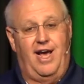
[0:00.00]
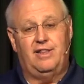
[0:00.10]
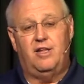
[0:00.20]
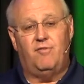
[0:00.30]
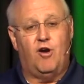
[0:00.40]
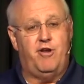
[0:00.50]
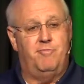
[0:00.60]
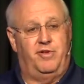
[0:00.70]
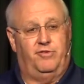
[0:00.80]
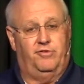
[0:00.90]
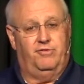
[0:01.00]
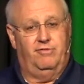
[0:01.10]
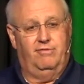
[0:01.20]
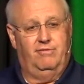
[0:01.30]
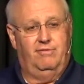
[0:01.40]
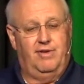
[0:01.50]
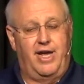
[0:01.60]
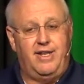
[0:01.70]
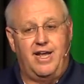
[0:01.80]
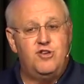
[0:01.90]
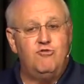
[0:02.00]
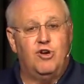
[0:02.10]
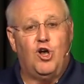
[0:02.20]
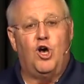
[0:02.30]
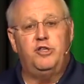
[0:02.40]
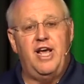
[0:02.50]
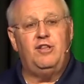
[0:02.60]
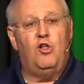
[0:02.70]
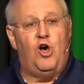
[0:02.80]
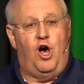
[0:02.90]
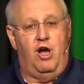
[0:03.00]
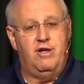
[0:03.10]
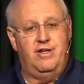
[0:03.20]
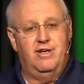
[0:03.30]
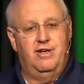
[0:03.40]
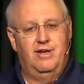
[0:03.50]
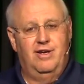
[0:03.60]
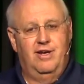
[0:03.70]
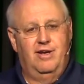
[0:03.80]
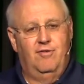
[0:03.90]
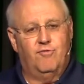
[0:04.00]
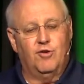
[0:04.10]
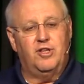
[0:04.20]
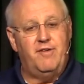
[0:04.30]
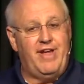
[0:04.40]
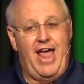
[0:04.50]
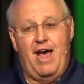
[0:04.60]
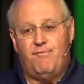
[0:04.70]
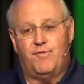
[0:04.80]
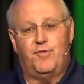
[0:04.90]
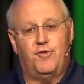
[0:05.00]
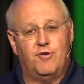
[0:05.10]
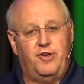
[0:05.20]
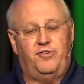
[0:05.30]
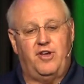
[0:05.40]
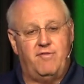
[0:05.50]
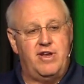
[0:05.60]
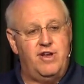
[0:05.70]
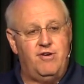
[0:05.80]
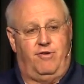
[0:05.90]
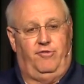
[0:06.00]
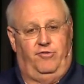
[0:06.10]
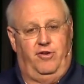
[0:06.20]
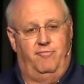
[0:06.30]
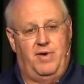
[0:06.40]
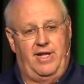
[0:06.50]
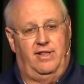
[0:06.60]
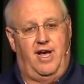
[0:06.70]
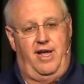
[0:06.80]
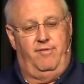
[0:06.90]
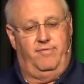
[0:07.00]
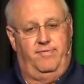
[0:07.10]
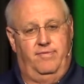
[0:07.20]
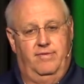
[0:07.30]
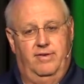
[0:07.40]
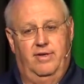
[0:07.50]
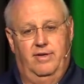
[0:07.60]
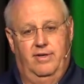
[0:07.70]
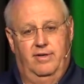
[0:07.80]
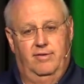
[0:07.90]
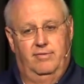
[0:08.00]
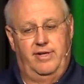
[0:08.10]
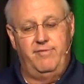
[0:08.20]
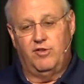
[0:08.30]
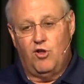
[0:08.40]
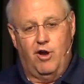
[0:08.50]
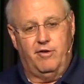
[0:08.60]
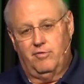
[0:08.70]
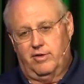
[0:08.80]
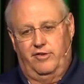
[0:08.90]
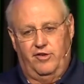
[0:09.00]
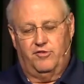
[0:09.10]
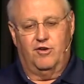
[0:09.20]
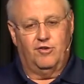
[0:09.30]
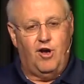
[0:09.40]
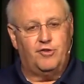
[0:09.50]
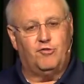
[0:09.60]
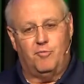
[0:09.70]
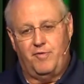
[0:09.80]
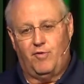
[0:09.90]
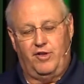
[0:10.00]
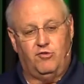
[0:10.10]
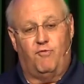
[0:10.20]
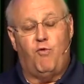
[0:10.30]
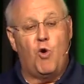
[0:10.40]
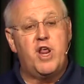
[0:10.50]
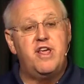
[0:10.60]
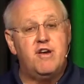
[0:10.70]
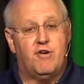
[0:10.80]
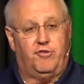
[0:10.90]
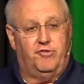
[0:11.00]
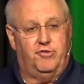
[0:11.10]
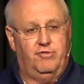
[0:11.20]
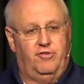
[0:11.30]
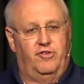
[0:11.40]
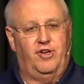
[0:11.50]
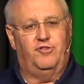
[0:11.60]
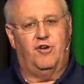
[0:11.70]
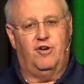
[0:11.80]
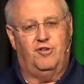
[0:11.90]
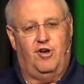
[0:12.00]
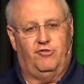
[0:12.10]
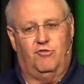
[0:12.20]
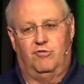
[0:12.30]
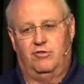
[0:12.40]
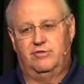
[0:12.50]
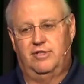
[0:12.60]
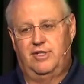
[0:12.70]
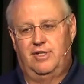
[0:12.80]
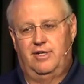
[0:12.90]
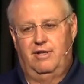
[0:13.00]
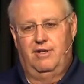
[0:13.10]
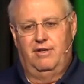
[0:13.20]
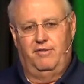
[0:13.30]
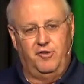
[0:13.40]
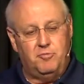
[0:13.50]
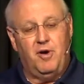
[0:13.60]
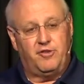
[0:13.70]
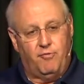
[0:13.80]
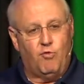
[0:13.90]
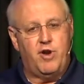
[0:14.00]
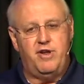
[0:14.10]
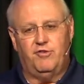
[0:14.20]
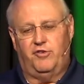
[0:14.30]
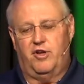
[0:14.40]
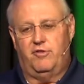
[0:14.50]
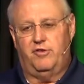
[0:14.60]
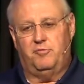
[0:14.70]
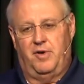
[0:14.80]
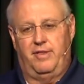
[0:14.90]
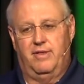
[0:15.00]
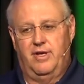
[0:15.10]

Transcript: I love arguments. I, I do it all day long for a living, have for thirty-seven years of my life, even longer because I started law school before that. So forty years since I started law school. This month, forty years ago this month,